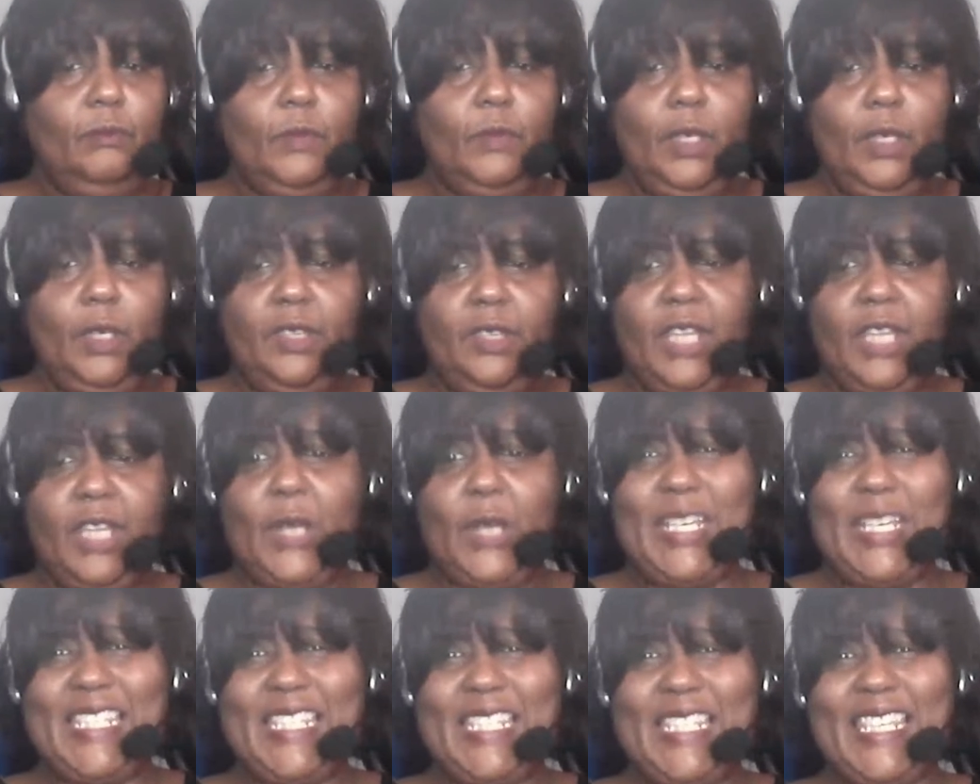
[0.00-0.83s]
there
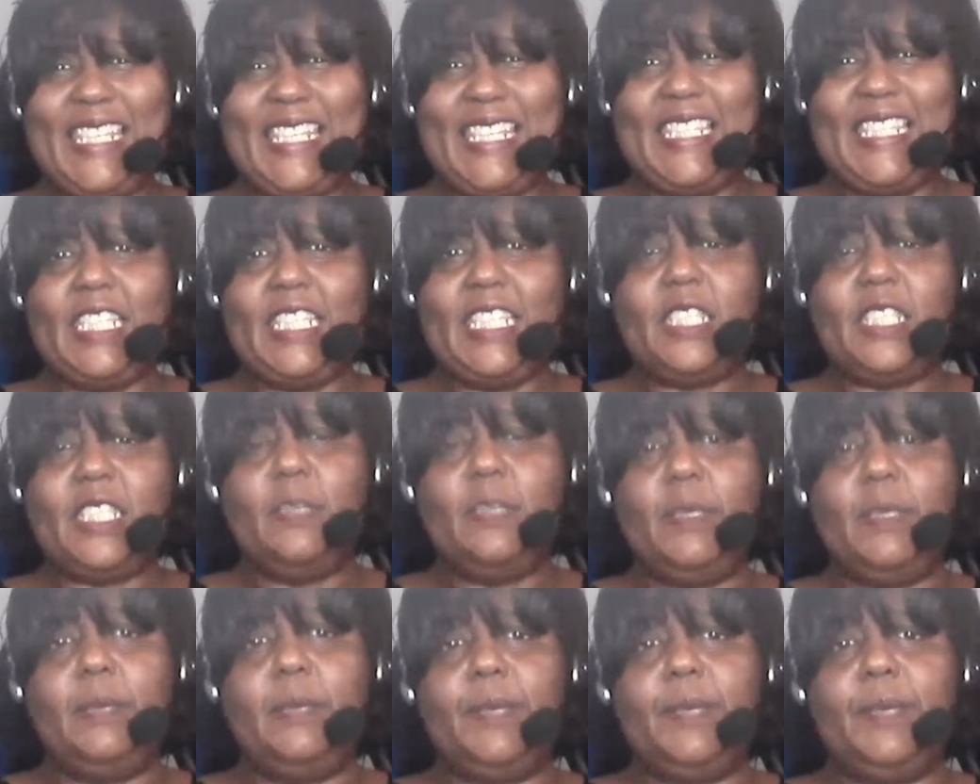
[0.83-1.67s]
is a system
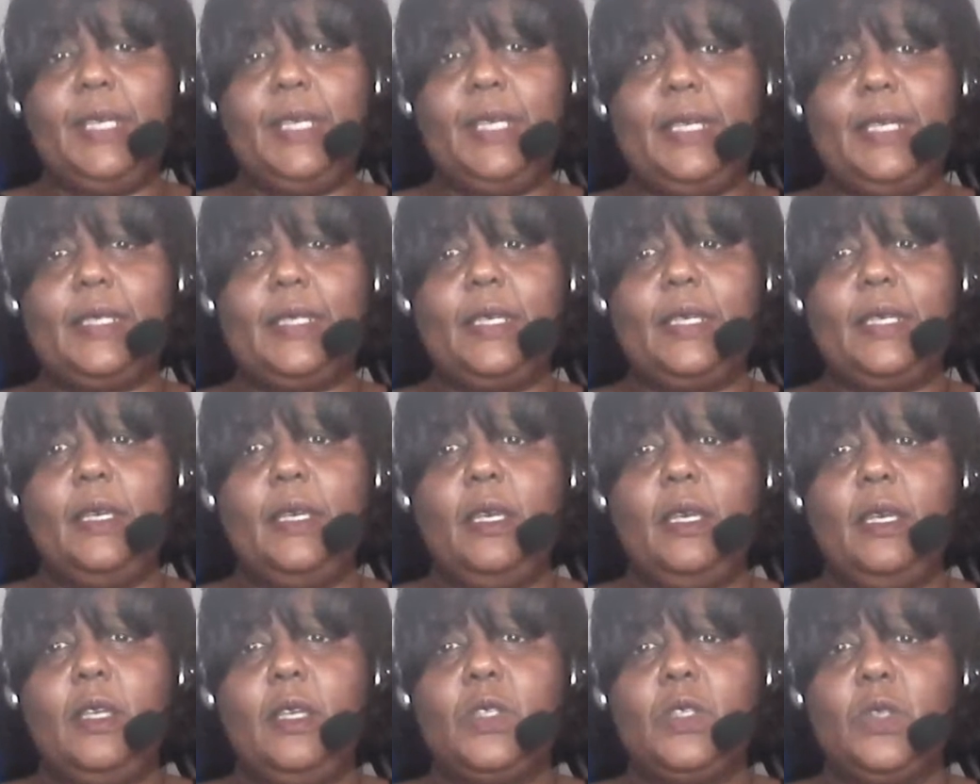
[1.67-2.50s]
in place
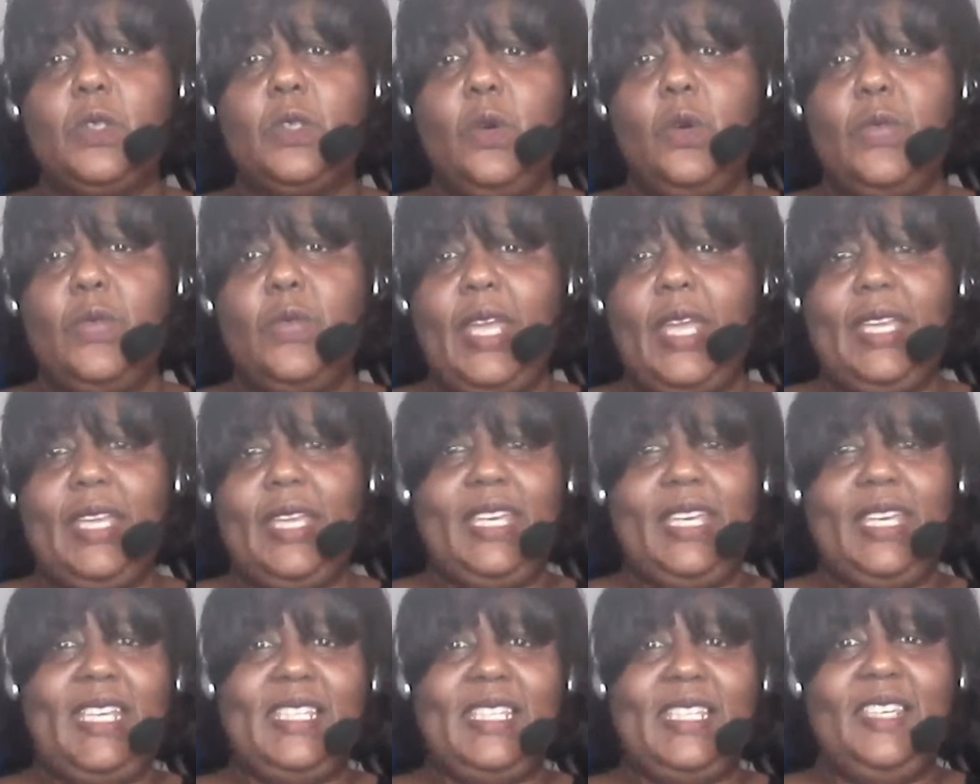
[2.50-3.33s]
so that in
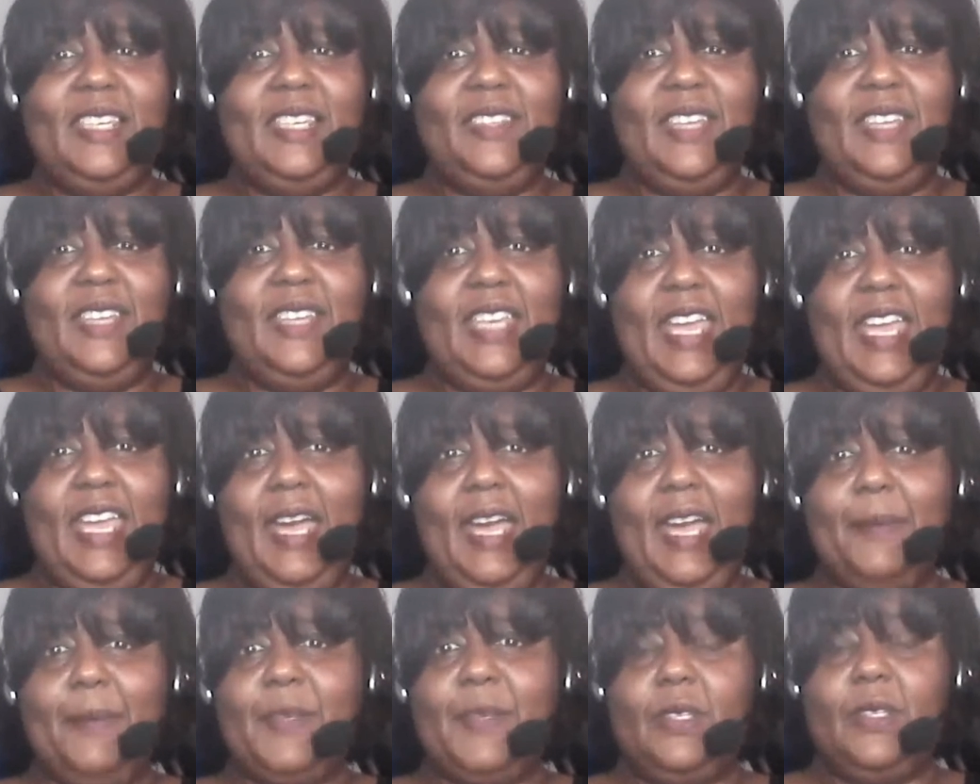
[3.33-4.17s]
case anything
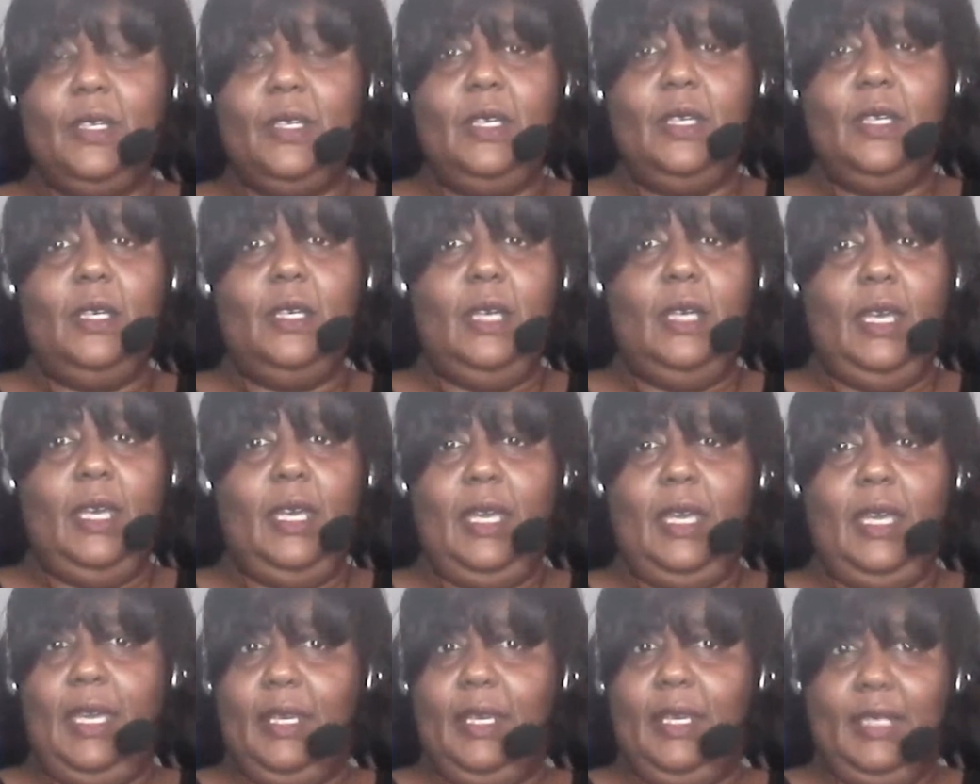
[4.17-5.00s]
happens,
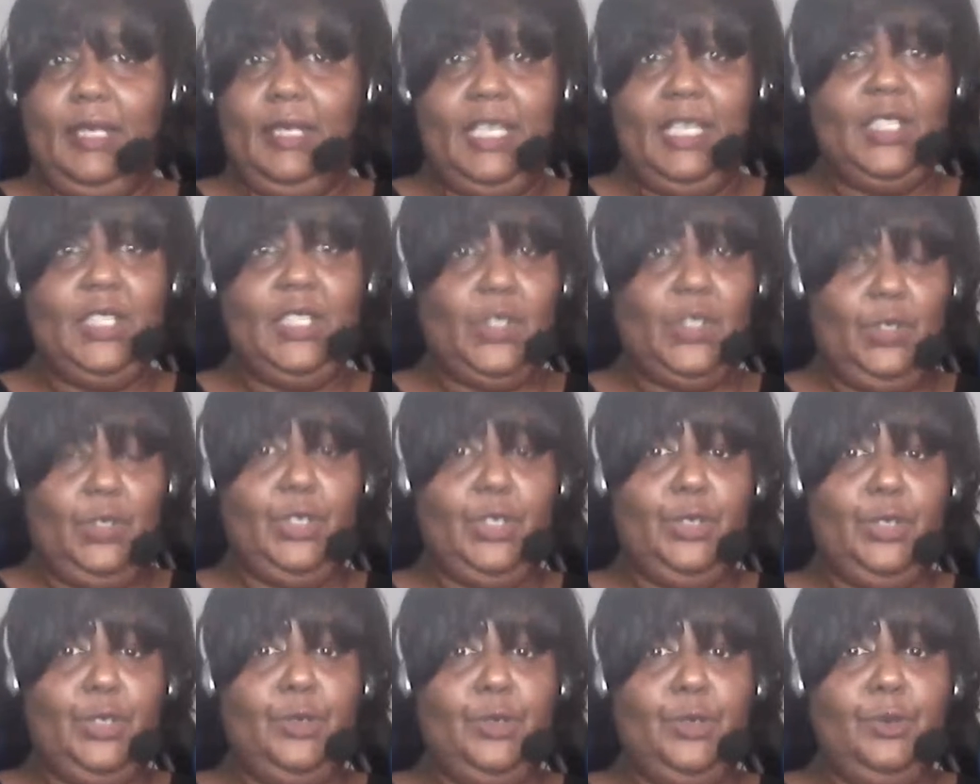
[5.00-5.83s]
at least
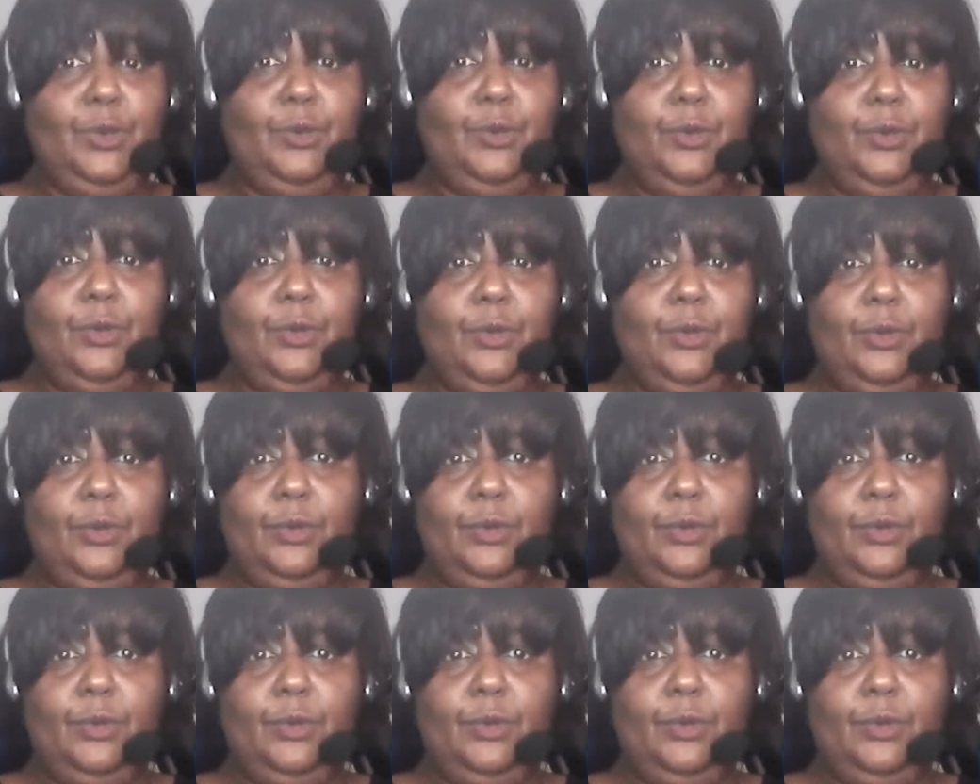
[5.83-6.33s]
you